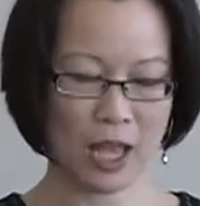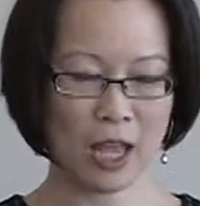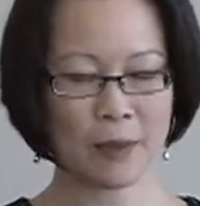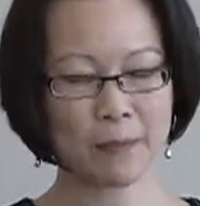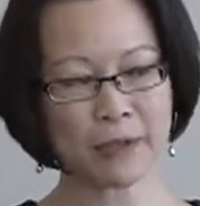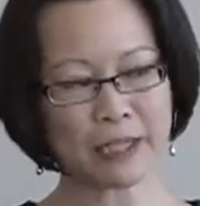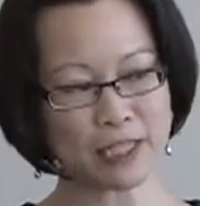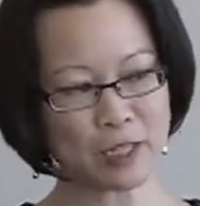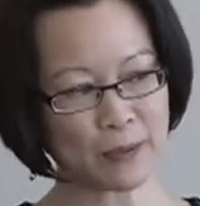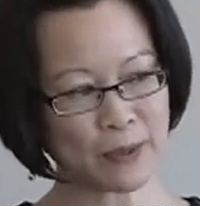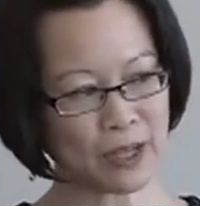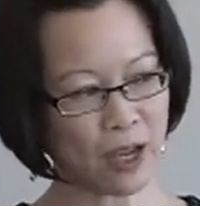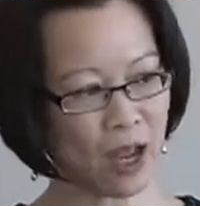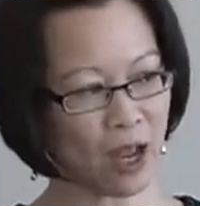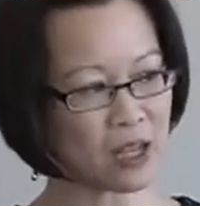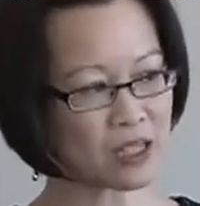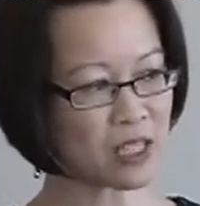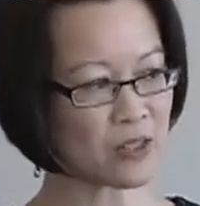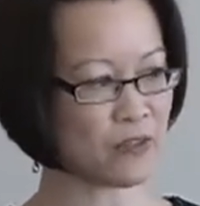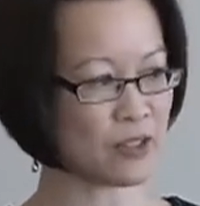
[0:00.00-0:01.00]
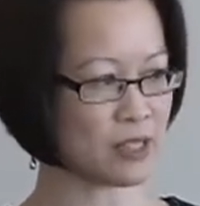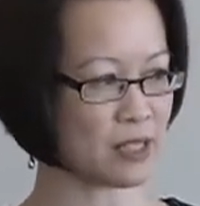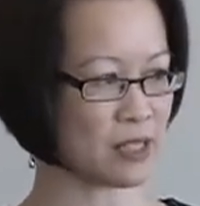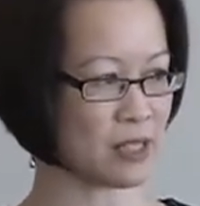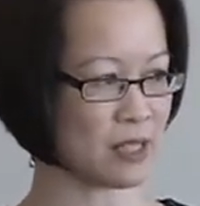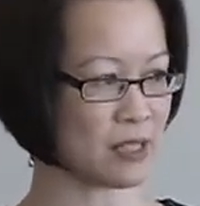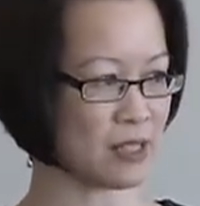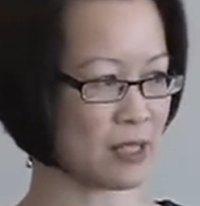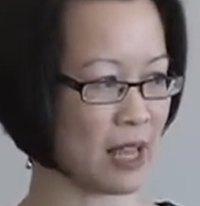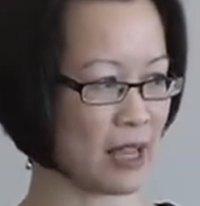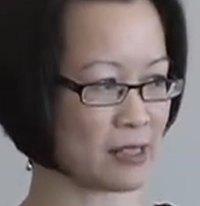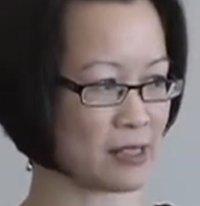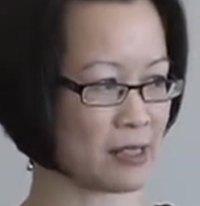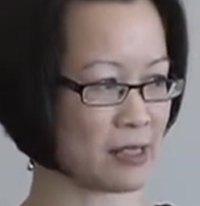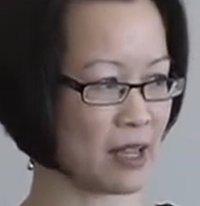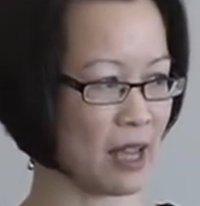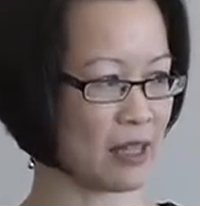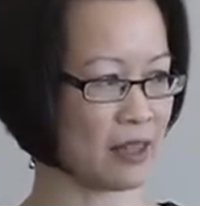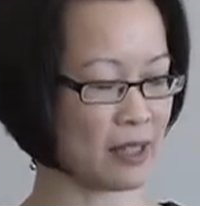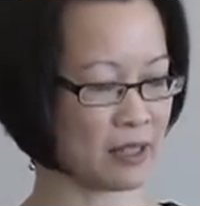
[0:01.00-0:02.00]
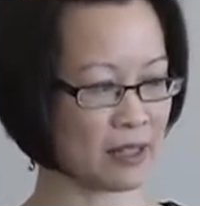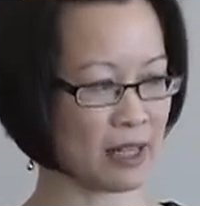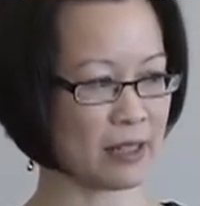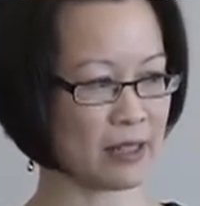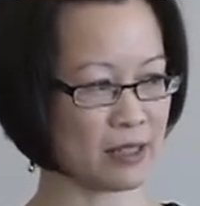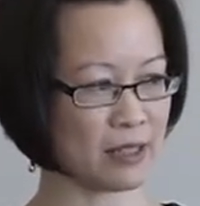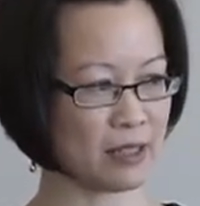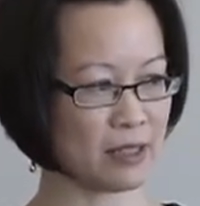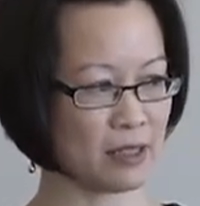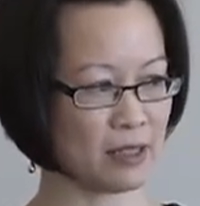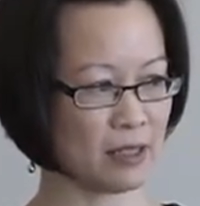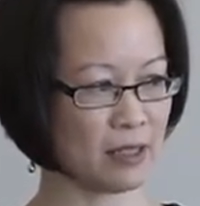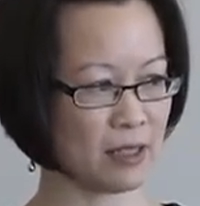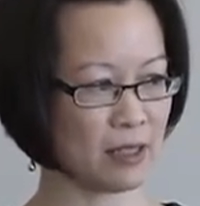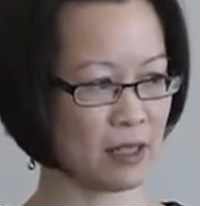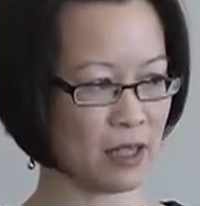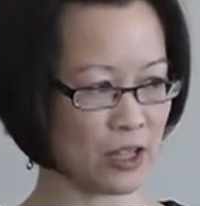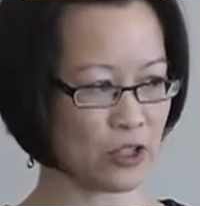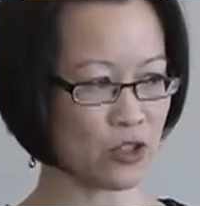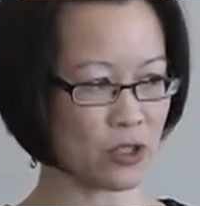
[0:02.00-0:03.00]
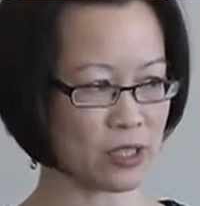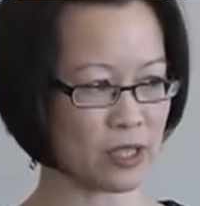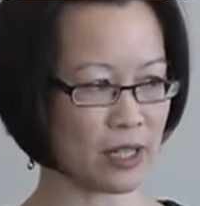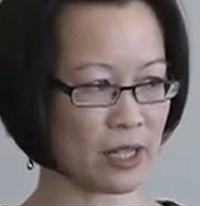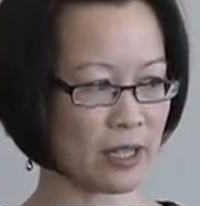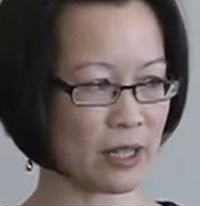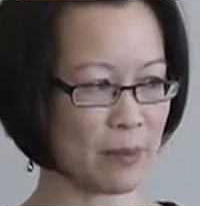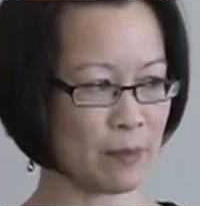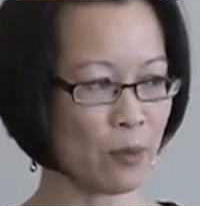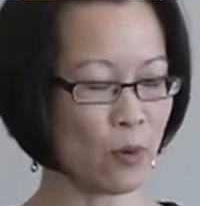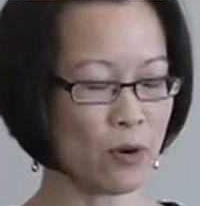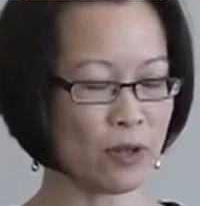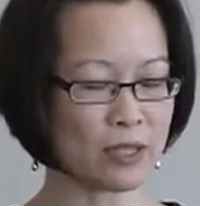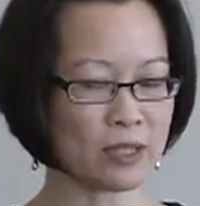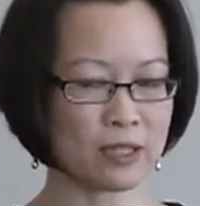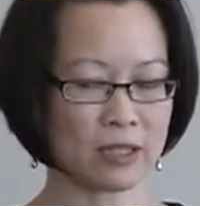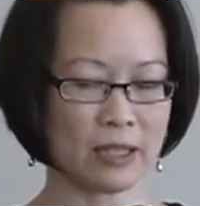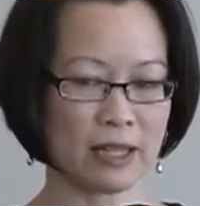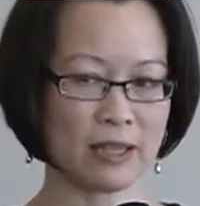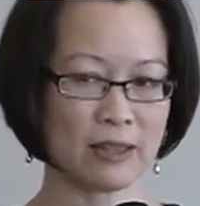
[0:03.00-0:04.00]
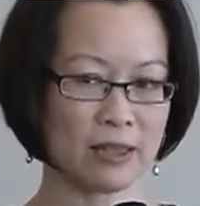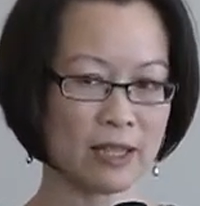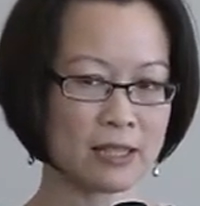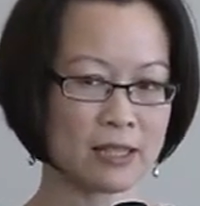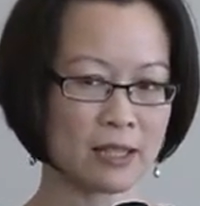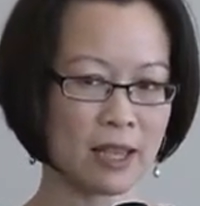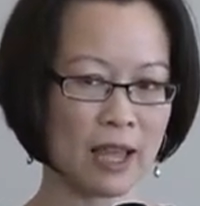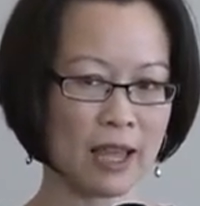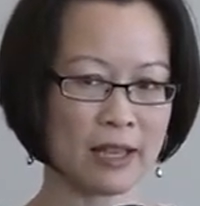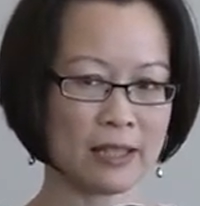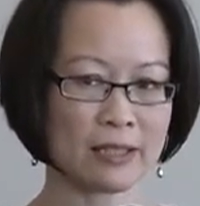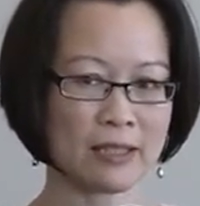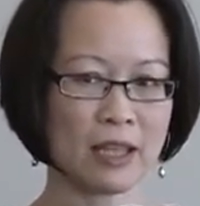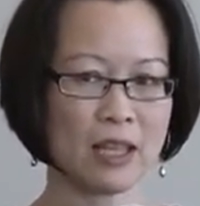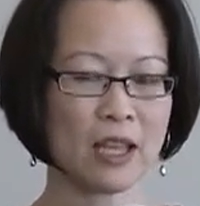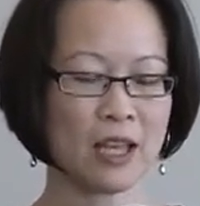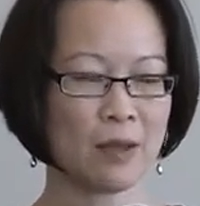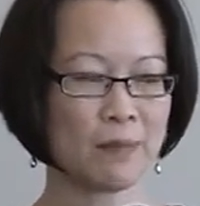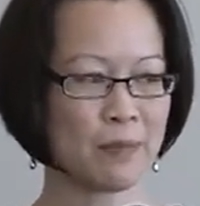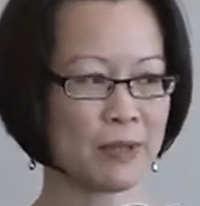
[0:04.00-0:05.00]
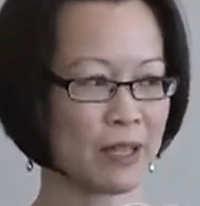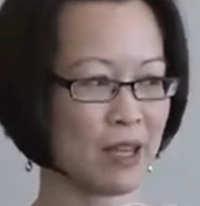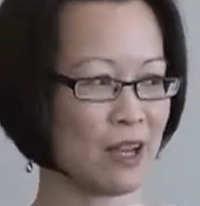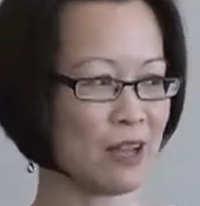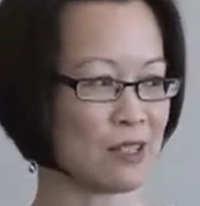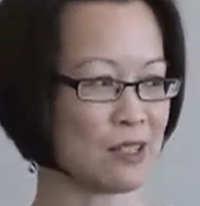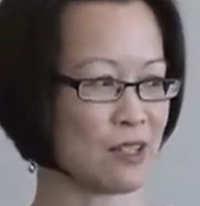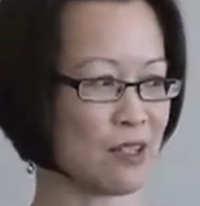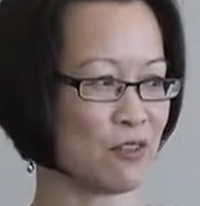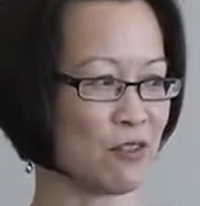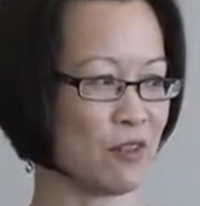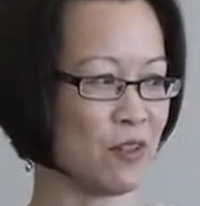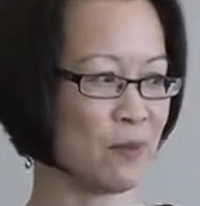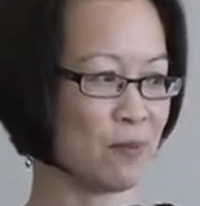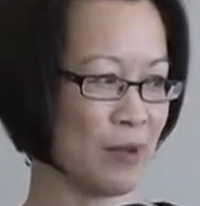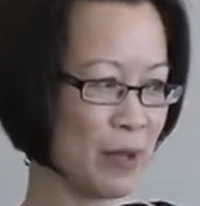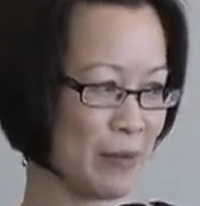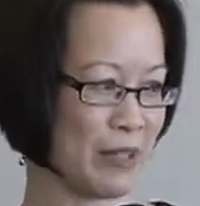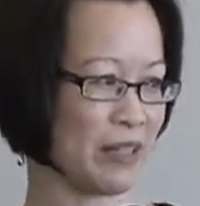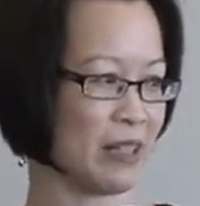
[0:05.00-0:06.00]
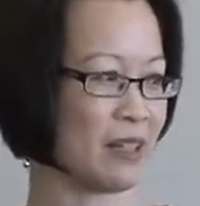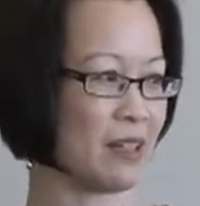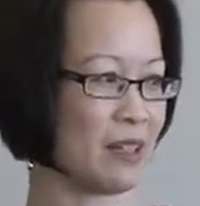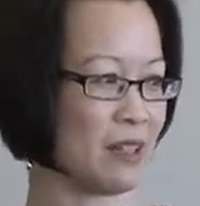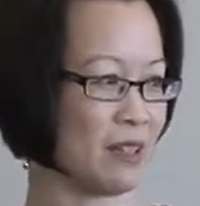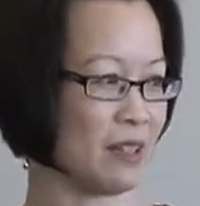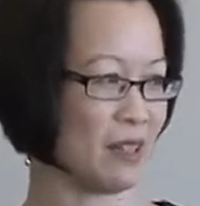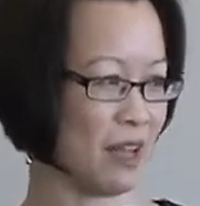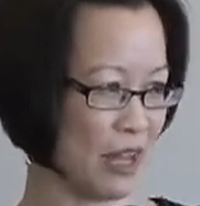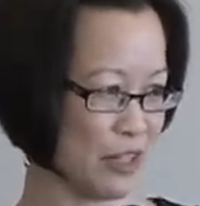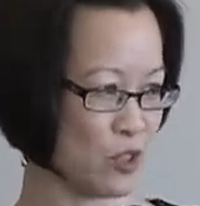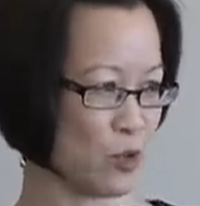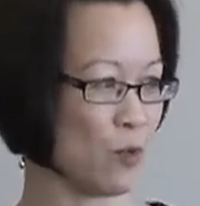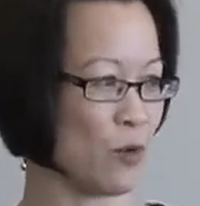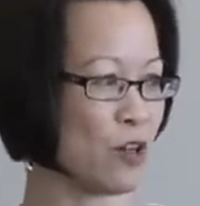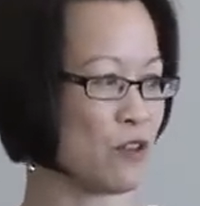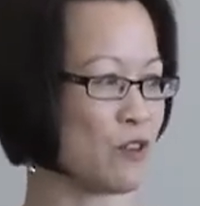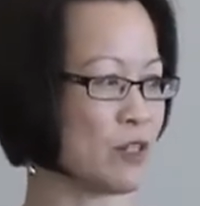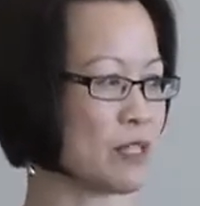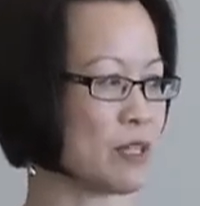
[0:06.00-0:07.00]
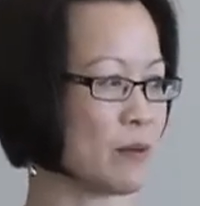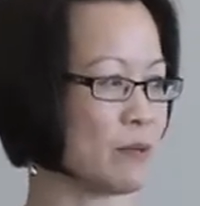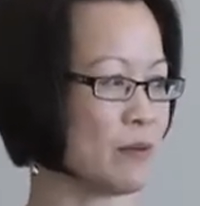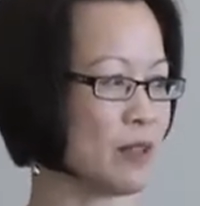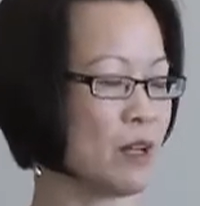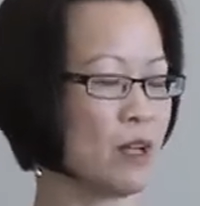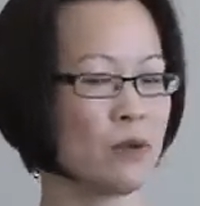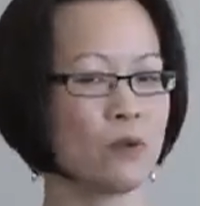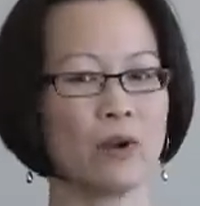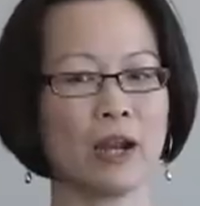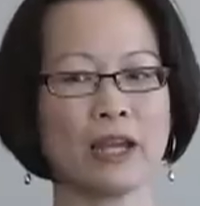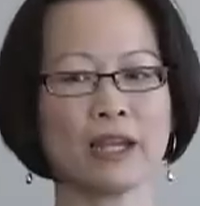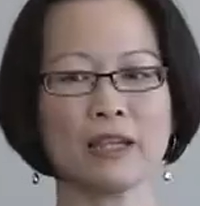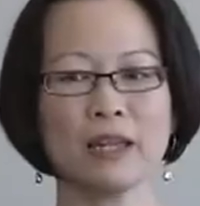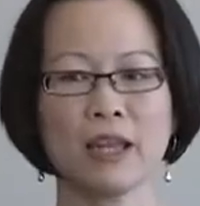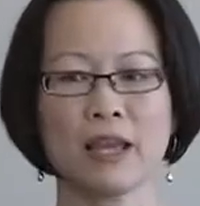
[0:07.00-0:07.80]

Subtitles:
But it's because of its success, I think that it's interesting and important in this case because of mimetic isomorphism, right?